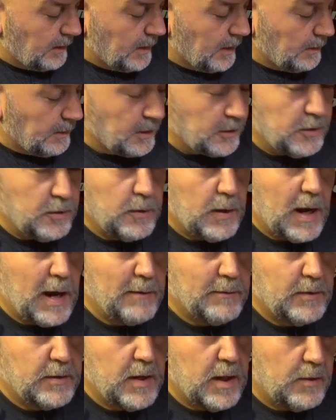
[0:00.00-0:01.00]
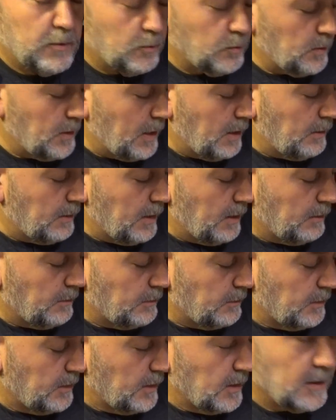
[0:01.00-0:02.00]
Now they do have another one out now
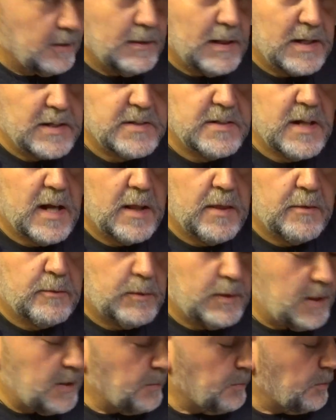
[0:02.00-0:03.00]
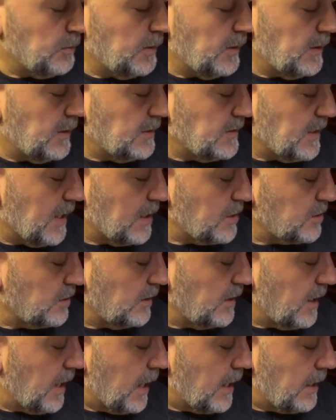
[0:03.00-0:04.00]
that's not 3D printed, is
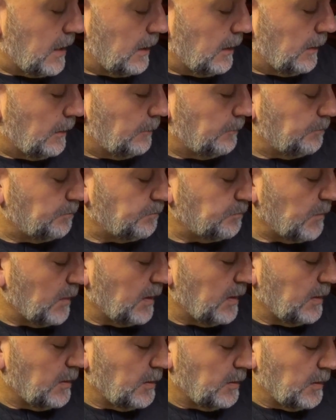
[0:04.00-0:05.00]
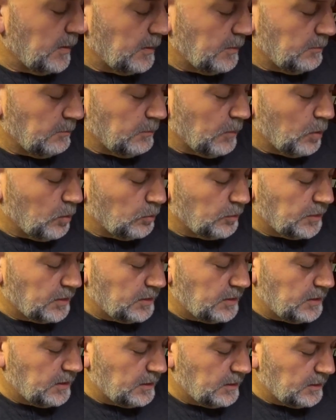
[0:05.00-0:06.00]
actually a
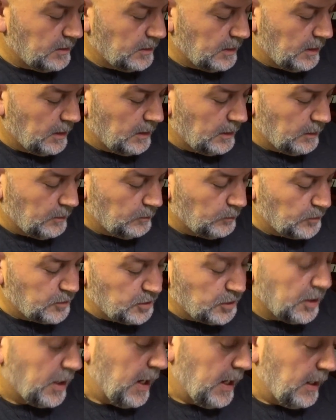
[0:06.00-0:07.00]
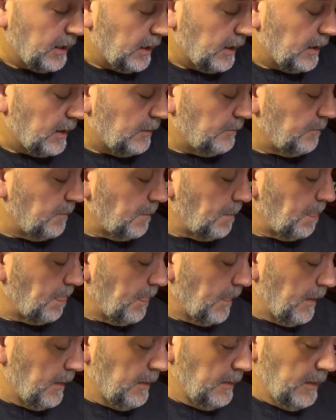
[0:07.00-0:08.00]
molded, which you can get.
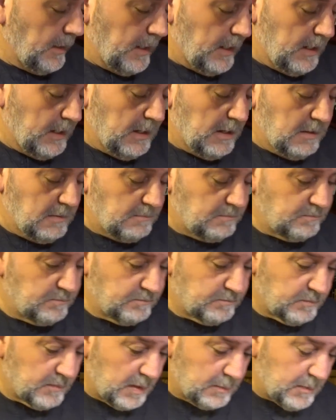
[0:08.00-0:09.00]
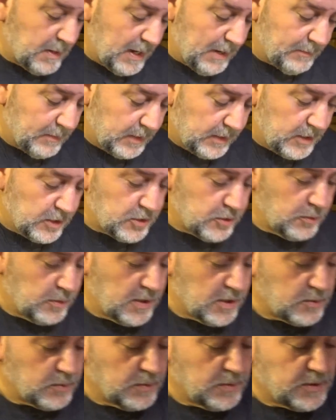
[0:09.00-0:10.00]
I'm not having an issue with
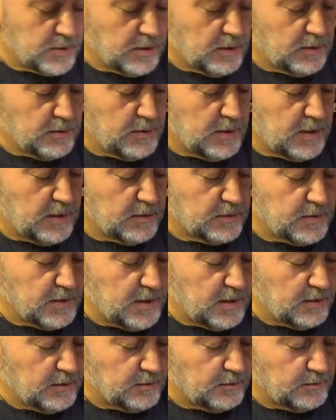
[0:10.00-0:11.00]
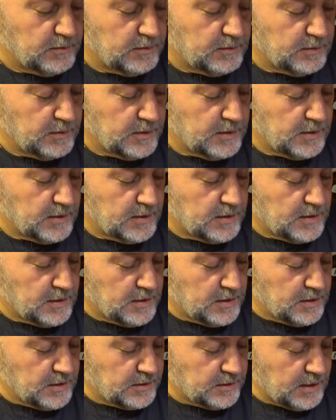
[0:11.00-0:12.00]
this one, so it'll
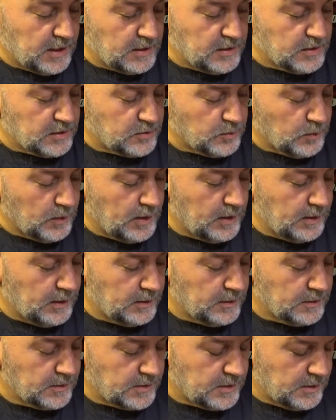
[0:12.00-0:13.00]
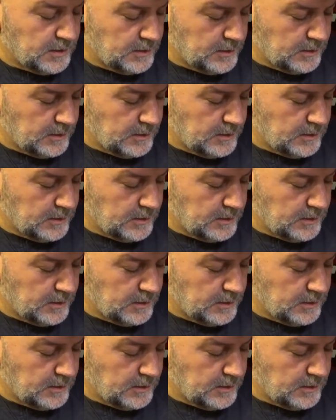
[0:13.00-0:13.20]
stay just the way it is.